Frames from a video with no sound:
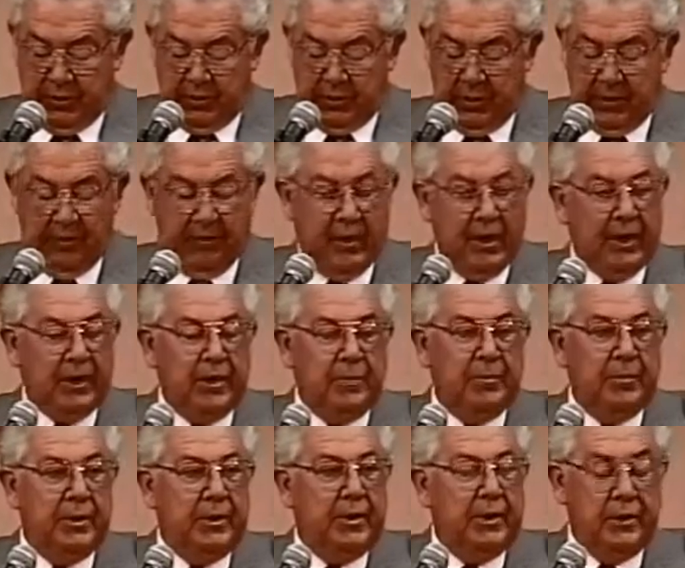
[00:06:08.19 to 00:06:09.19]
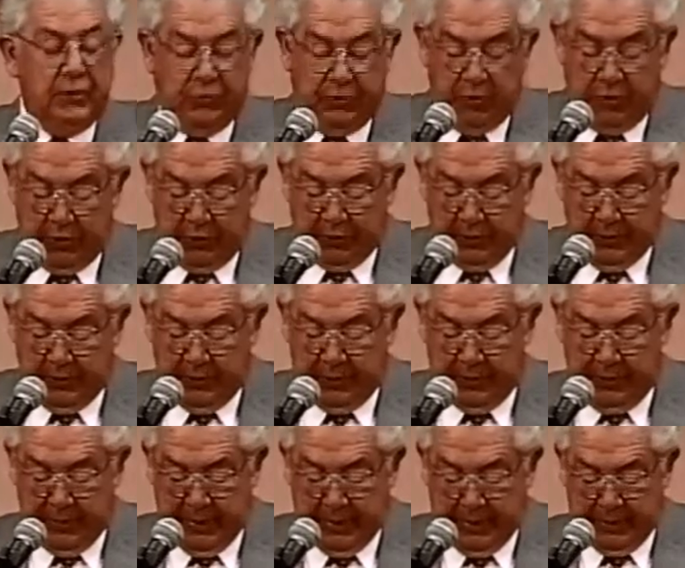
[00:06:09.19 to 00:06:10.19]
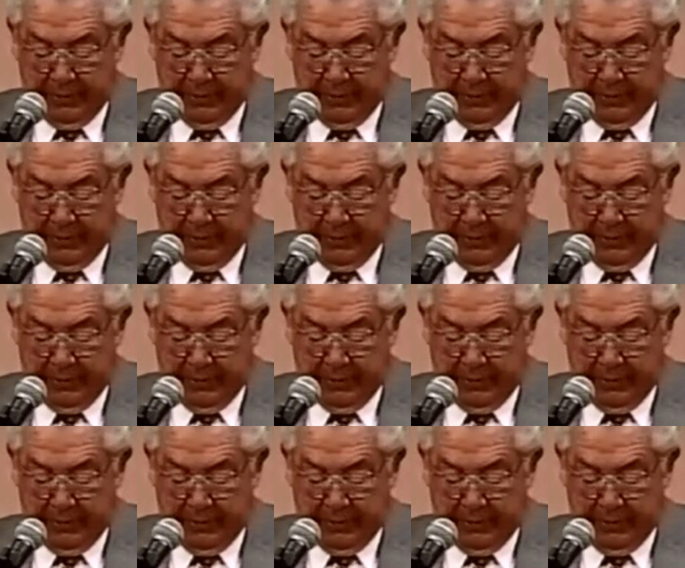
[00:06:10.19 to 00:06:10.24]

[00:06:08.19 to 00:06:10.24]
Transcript: have elected me and charged me to make.